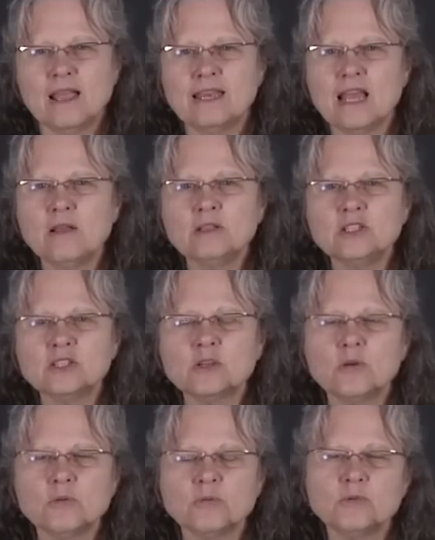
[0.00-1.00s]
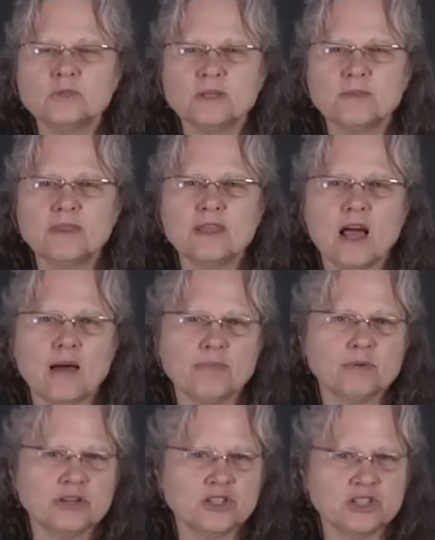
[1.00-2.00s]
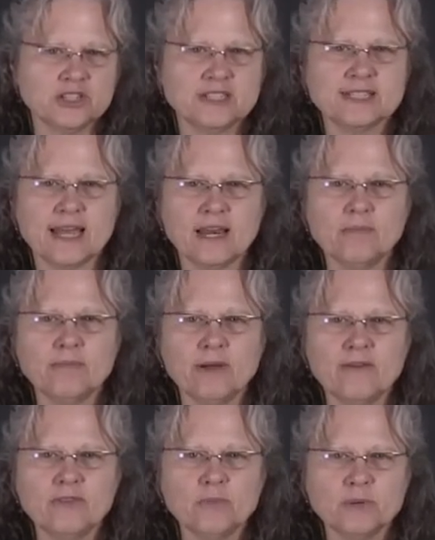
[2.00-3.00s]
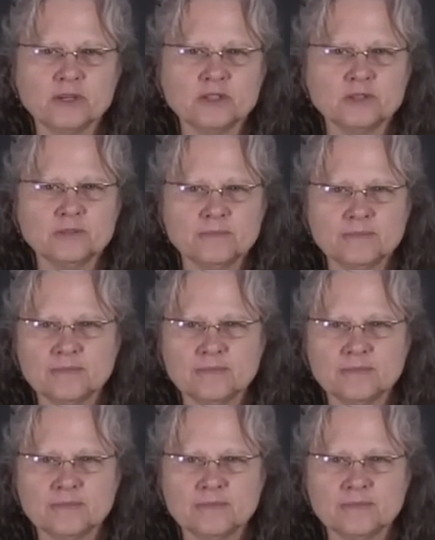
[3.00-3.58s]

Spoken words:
And now I'll just go through some of the operation and setup of the printer.